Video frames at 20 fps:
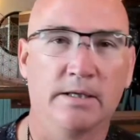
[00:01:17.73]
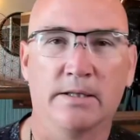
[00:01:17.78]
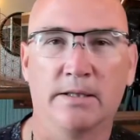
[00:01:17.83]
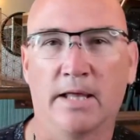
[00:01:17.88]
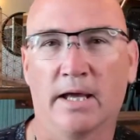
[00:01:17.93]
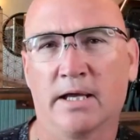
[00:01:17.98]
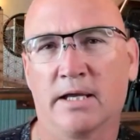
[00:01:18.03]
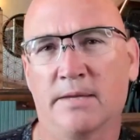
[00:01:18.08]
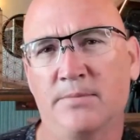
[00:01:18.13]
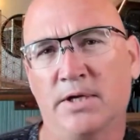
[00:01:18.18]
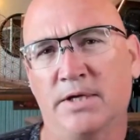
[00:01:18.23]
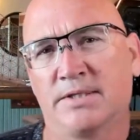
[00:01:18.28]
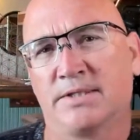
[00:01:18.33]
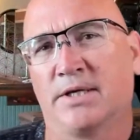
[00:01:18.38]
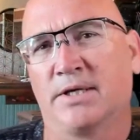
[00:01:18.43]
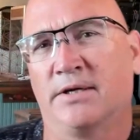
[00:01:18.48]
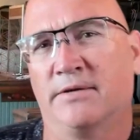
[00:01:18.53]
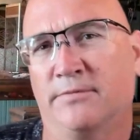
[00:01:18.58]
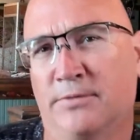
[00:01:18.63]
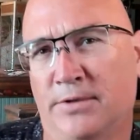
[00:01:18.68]
That can be a
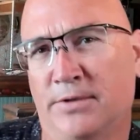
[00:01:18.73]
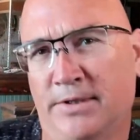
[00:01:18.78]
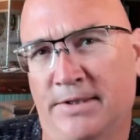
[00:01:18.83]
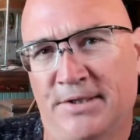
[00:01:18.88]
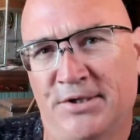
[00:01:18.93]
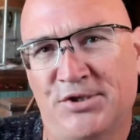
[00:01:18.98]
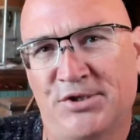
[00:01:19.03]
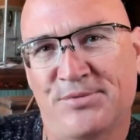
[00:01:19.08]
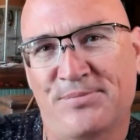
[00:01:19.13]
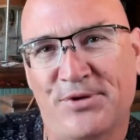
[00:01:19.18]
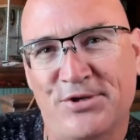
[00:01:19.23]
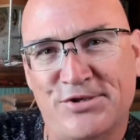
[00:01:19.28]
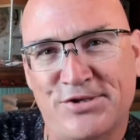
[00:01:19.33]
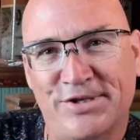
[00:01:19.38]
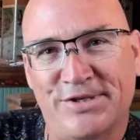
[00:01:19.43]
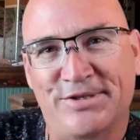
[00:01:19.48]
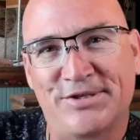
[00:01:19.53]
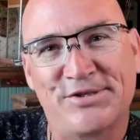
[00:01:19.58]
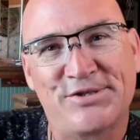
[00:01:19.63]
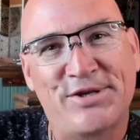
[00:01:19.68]
tough one, especially
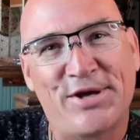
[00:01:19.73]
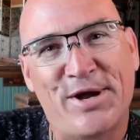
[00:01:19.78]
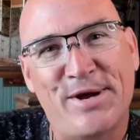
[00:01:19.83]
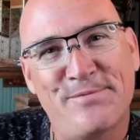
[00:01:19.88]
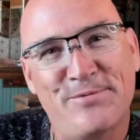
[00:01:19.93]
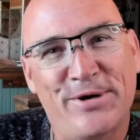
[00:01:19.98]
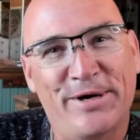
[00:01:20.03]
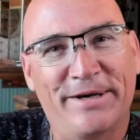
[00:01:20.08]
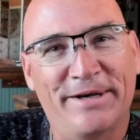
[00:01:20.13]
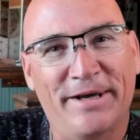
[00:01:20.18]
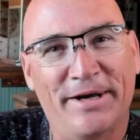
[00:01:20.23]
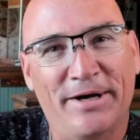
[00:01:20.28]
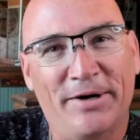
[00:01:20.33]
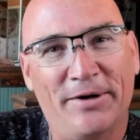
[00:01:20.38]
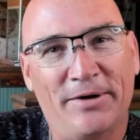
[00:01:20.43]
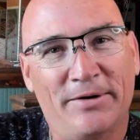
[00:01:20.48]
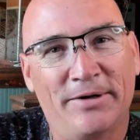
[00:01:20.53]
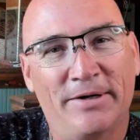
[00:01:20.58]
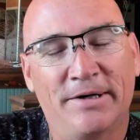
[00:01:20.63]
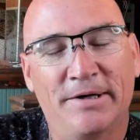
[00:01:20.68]
at this time right
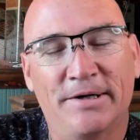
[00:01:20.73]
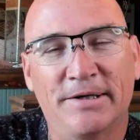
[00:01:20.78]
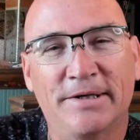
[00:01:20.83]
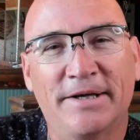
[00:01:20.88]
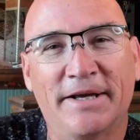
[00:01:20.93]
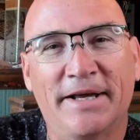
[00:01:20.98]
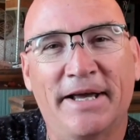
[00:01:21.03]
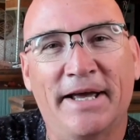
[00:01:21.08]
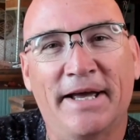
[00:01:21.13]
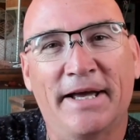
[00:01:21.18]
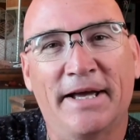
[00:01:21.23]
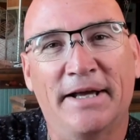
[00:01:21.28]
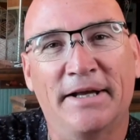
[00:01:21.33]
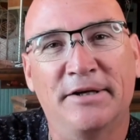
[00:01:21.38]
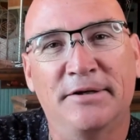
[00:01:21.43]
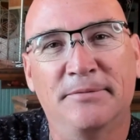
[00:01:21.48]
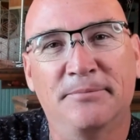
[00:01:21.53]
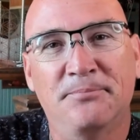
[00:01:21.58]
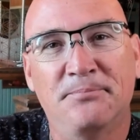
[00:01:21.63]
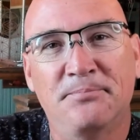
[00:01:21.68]
now.
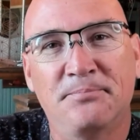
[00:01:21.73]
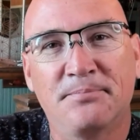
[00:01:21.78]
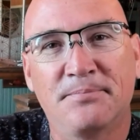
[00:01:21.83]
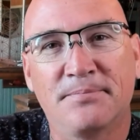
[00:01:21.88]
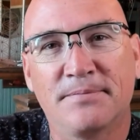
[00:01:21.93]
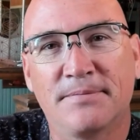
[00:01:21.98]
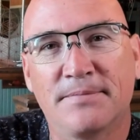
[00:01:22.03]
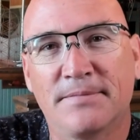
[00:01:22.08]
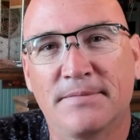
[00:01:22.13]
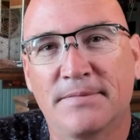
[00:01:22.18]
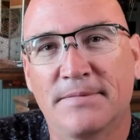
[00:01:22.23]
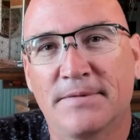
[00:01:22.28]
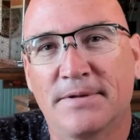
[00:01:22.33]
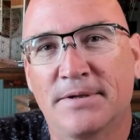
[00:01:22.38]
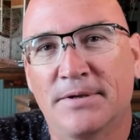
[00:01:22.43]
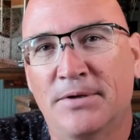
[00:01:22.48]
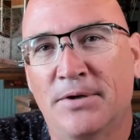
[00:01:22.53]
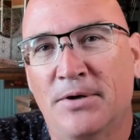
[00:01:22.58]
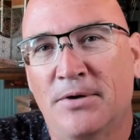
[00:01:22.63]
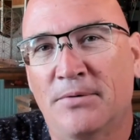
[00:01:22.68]
And you
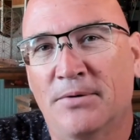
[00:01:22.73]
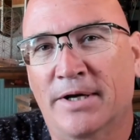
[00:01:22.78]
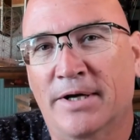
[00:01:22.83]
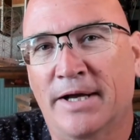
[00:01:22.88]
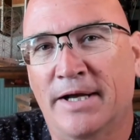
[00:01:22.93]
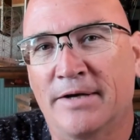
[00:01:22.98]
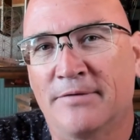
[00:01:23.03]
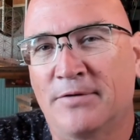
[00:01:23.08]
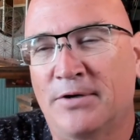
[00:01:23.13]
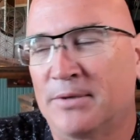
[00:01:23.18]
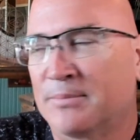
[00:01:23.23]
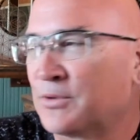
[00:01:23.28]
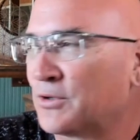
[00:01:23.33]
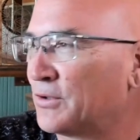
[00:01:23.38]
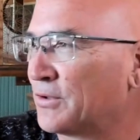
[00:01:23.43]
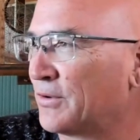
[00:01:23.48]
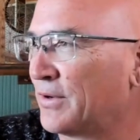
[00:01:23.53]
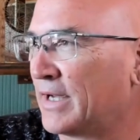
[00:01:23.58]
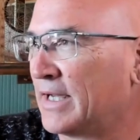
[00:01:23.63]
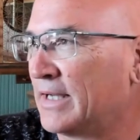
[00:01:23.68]
know, we're kind of all
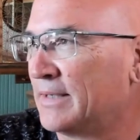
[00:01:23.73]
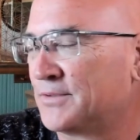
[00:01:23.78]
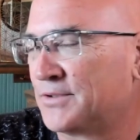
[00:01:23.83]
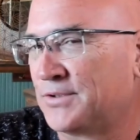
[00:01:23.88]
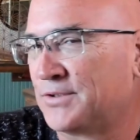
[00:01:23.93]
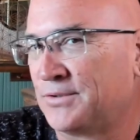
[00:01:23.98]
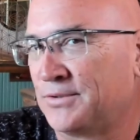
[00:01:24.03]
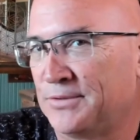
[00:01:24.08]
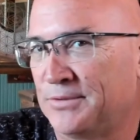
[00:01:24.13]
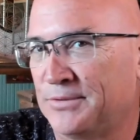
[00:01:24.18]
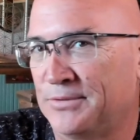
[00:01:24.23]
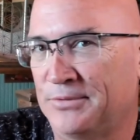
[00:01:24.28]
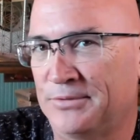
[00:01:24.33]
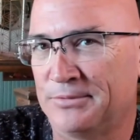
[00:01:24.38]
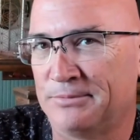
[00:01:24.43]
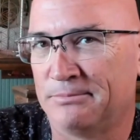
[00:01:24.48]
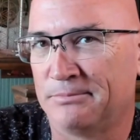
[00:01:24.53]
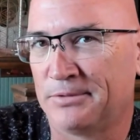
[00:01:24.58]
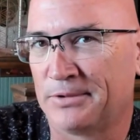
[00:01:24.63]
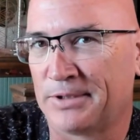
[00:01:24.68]
programmed to
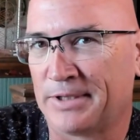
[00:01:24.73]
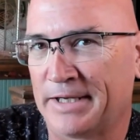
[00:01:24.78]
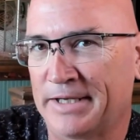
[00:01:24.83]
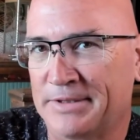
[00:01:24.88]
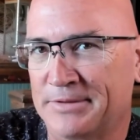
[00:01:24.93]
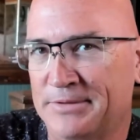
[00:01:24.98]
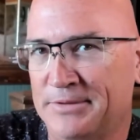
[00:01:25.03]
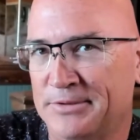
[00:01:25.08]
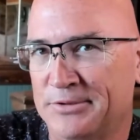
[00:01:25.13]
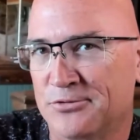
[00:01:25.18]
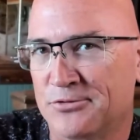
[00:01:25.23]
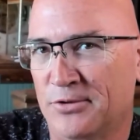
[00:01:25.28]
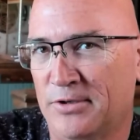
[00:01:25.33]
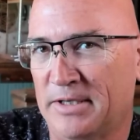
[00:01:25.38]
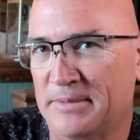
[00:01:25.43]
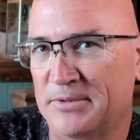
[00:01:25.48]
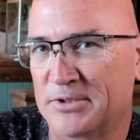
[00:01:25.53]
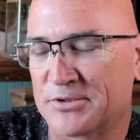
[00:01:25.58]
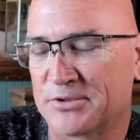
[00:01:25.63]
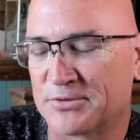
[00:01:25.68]
like the
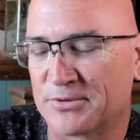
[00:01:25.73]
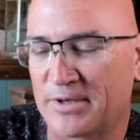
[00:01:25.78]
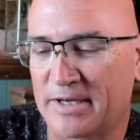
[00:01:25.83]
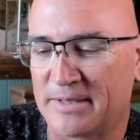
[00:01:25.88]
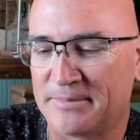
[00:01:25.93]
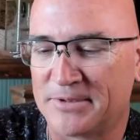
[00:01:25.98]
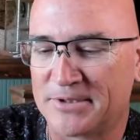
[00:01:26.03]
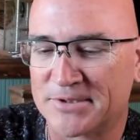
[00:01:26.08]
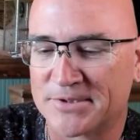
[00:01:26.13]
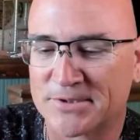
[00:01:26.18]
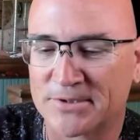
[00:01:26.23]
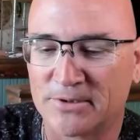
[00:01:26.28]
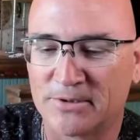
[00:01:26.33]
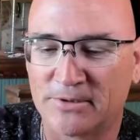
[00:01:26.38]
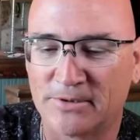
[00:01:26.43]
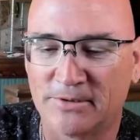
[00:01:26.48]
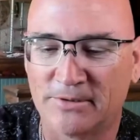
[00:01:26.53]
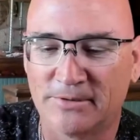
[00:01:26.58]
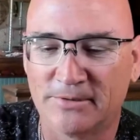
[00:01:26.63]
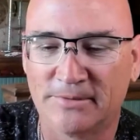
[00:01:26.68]
drama, drama.
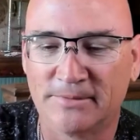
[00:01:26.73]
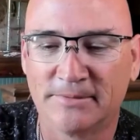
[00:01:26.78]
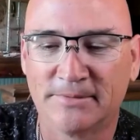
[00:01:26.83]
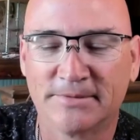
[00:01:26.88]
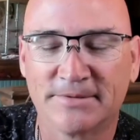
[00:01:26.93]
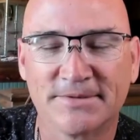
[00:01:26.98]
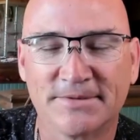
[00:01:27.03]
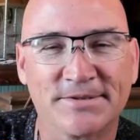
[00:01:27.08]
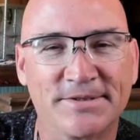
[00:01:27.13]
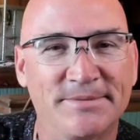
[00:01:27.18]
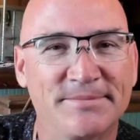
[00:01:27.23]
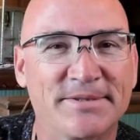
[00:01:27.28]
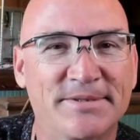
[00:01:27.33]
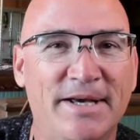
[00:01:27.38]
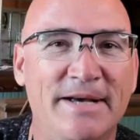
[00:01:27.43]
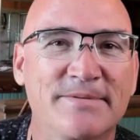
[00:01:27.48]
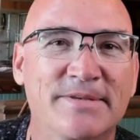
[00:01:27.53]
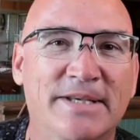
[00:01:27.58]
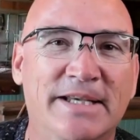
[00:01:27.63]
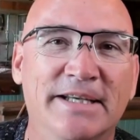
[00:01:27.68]
So
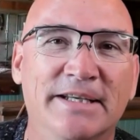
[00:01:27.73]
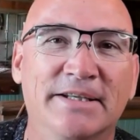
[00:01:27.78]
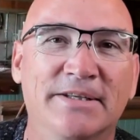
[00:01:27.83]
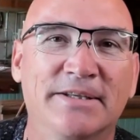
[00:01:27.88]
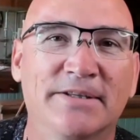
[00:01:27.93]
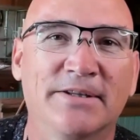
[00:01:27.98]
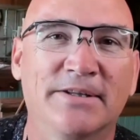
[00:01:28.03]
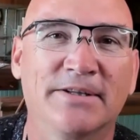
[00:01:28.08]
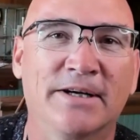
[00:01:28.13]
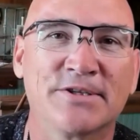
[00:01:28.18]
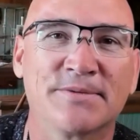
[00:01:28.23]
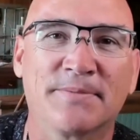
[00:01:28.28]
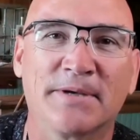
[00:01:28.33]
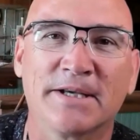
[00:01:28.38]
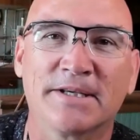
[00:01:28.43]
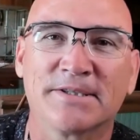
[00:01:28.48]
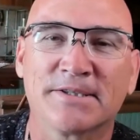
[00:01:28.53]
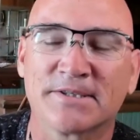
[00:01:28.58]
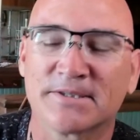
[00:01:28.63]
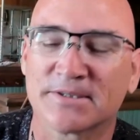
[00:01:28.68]
sometimes getting into the heart
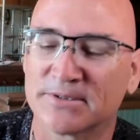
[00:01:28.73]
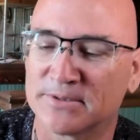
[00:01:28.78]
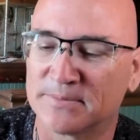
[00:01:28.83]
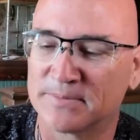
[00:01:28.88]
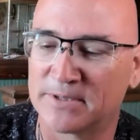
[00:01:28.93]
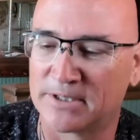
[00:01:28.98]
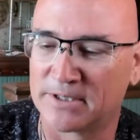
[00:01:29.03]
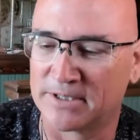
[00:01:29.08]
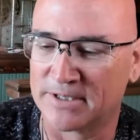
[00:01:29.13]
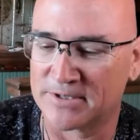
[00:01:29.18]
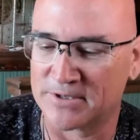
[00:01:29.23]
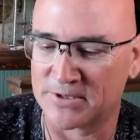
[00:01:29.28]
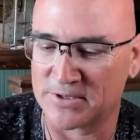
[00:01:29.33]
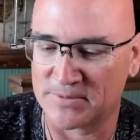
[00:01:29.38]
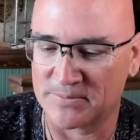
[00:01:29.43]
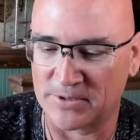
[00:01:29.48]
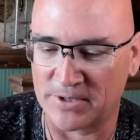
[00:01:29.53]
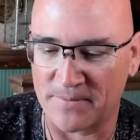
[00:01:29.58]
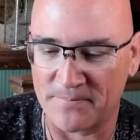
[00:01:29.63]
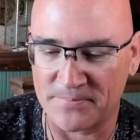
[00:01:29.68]
space is a little bit harder.
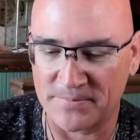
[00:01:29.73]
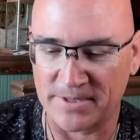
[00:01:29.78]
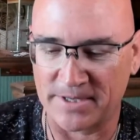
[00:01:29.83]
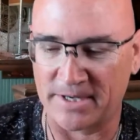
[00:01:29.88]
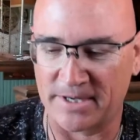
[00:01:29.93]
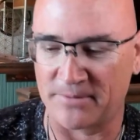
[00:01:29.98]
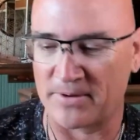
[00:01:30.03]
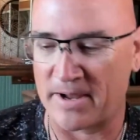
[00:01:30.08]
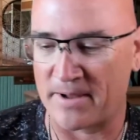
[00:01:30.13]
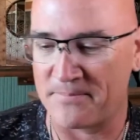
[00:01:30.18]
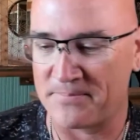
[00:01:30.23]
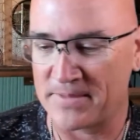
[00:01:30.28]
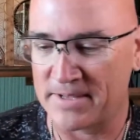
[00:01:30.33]
But anyway,